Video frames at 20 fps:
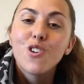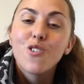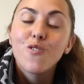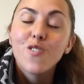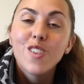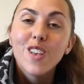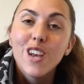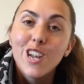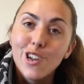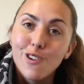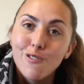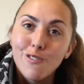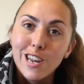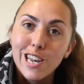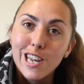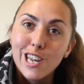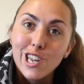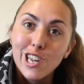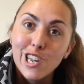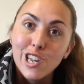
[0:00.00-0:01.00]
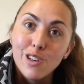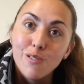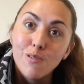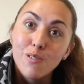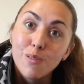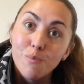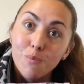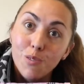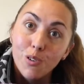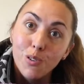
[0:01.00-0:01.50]
obviously I don't need her to do
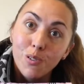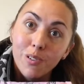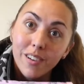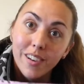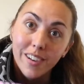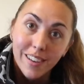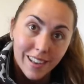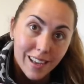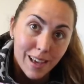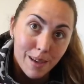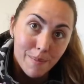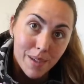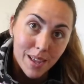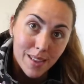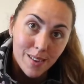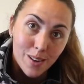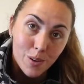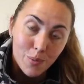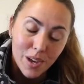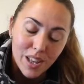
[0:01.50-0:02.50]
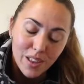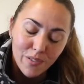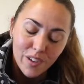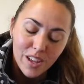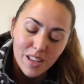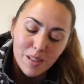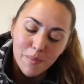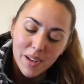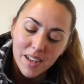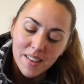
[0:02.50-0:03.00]
because I'm not going to get Maisie to wear the
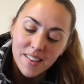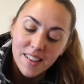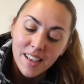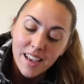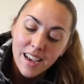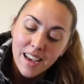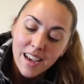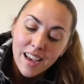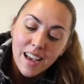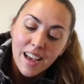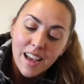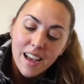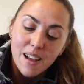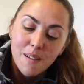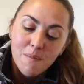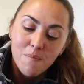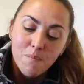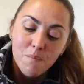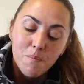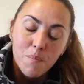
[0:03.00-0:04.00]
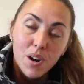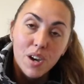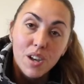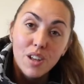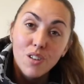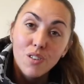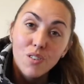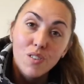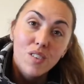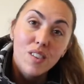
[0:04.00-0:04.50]
face mask. But
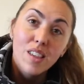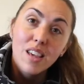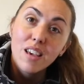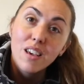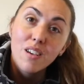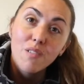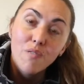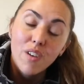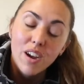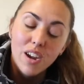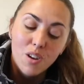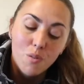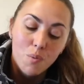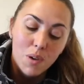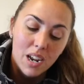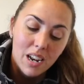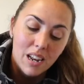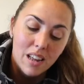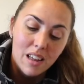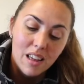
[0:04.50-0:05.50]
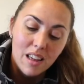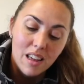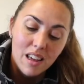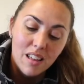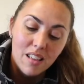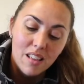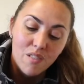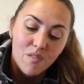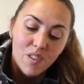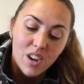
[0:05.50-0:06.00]
you'll see very quickly
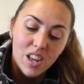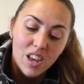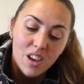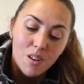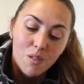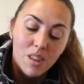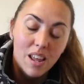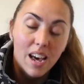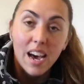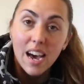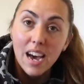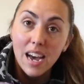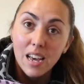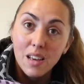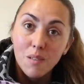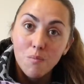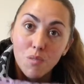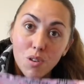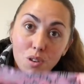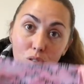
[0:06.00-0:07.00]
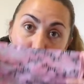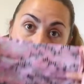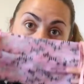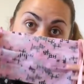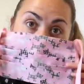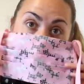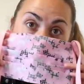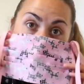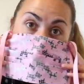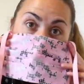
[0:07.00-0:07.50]
in the video that I move to
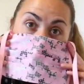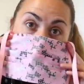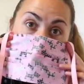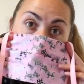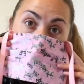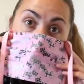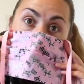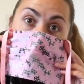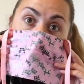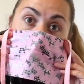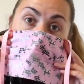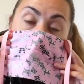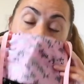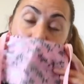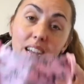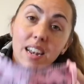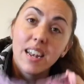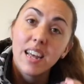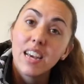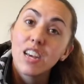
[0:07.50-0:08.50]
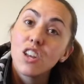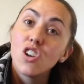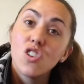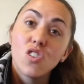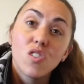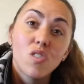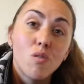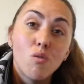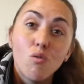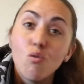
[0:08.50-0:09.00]
wearing the mask and I can
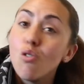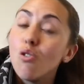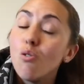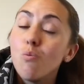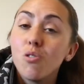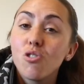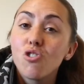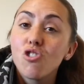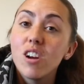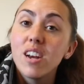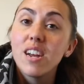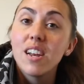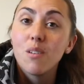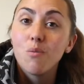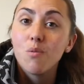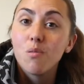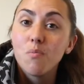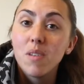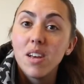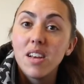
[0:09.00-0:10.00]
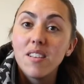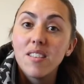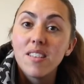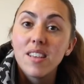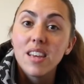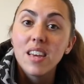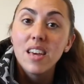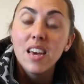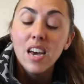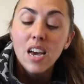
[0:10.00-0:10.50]
just do normal training with
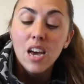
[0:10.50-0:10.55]
Maisie,